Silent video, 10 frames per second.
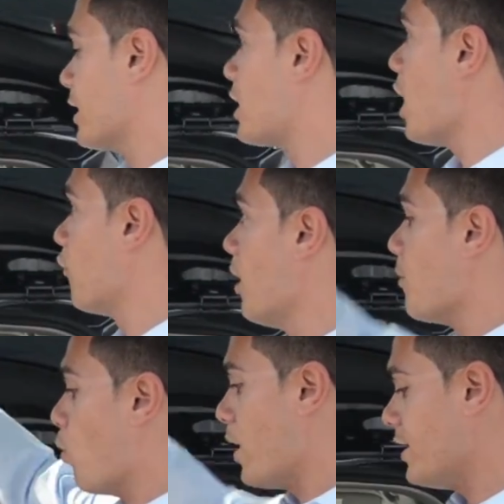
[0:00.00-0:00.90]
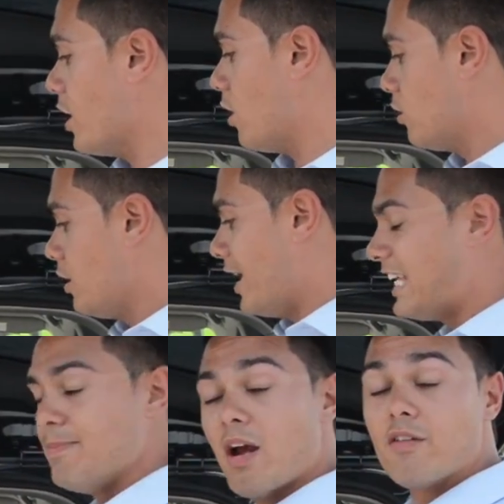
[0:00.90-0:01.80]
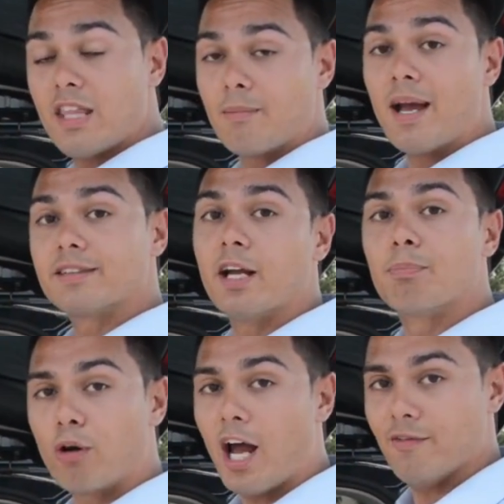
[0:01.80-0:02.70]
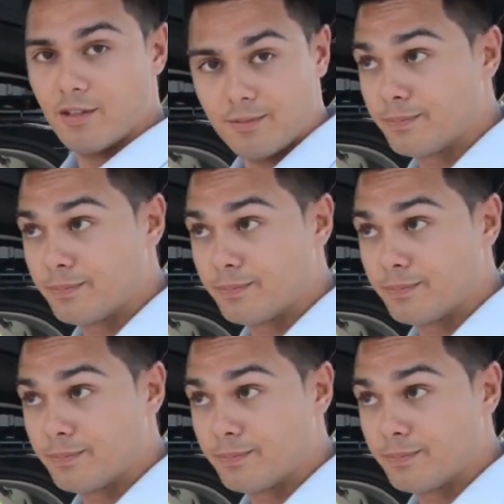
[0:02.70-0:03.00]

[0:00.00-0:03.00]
to cover up the window and keep everything back there private.